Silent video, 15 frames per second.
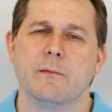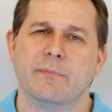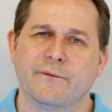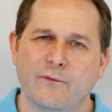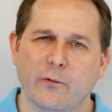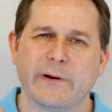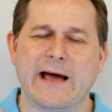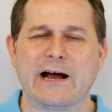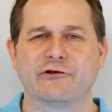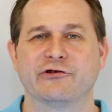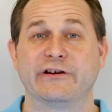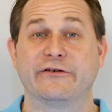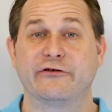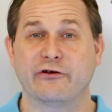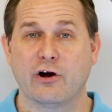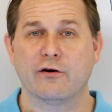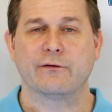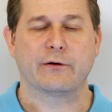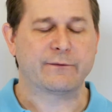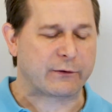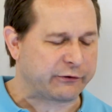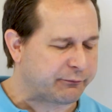Before we actually solve
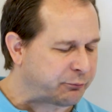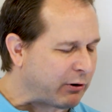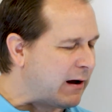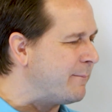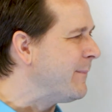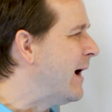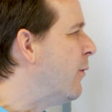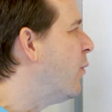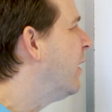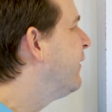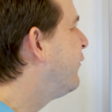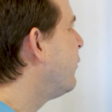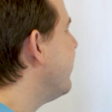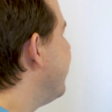our first problem, I want to